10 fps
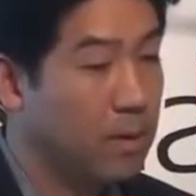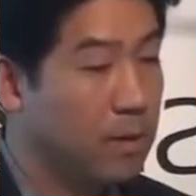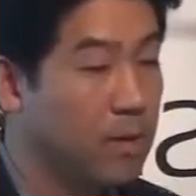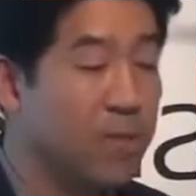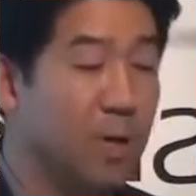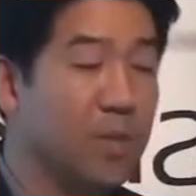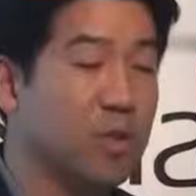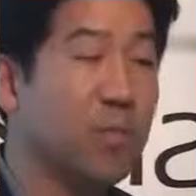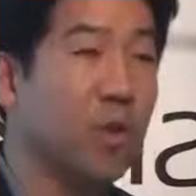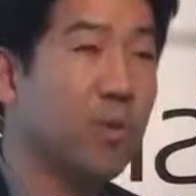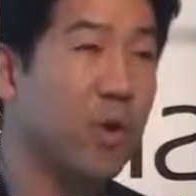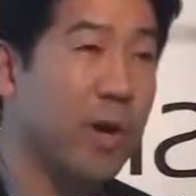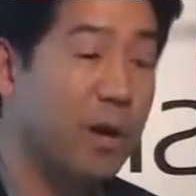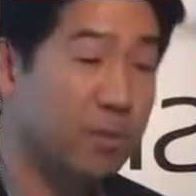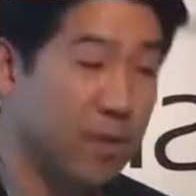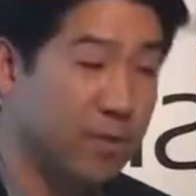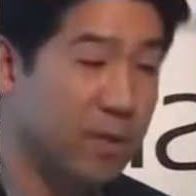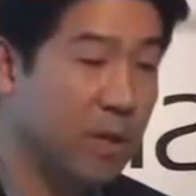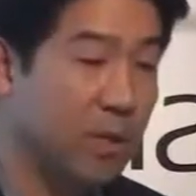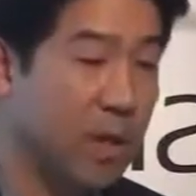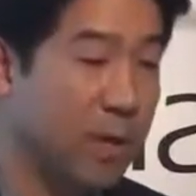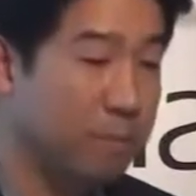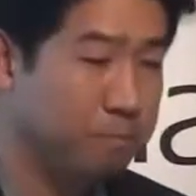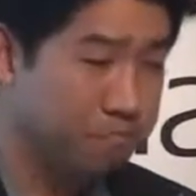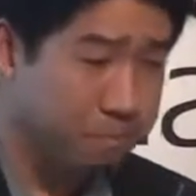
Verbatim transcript: The developer support program is available now.